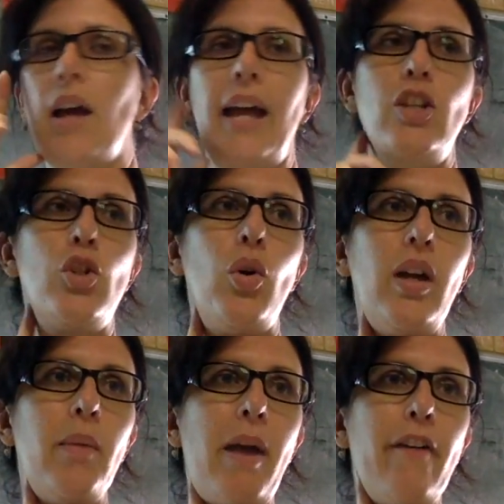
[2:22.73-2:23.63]
He's
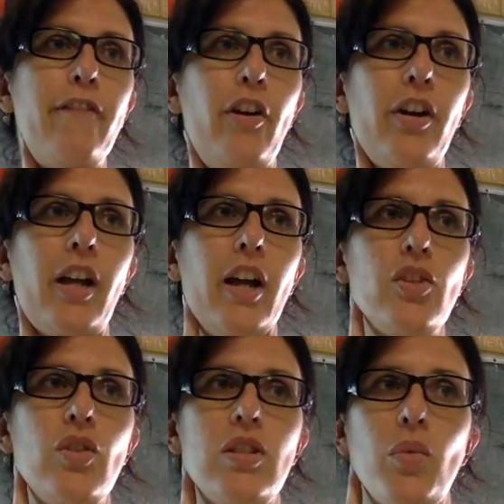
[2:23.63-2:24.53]
talking about foreign
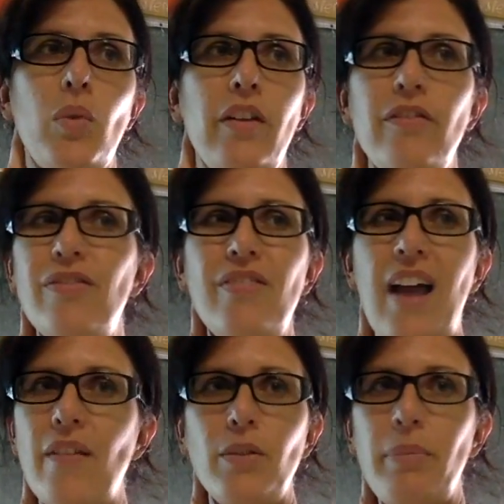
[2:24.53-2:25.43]
countries that we
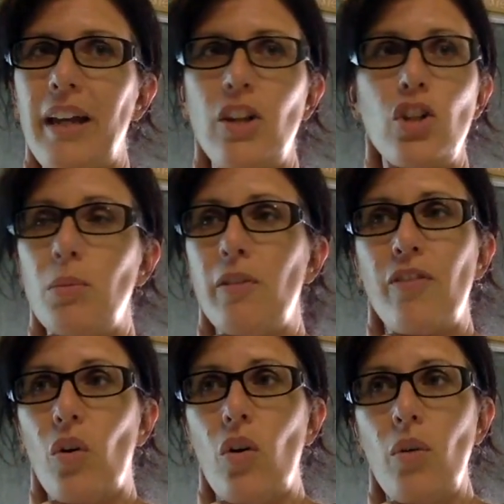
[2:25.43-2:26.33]
haven't been to
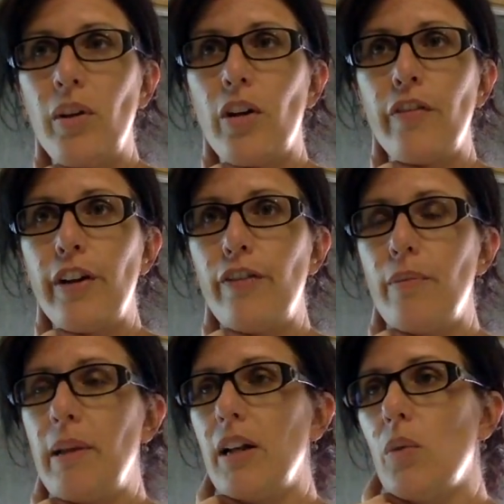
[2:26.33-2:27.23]
before, we're not very
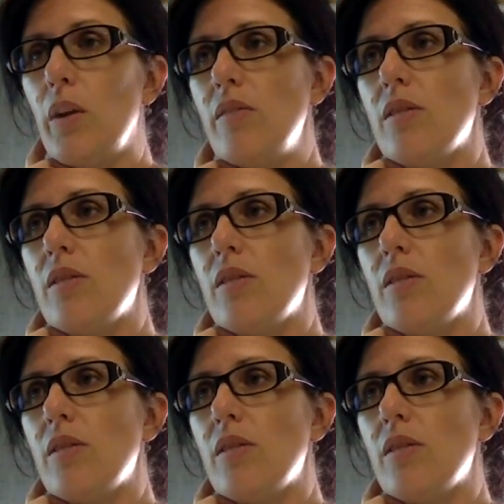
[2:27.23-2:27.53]
familiar with.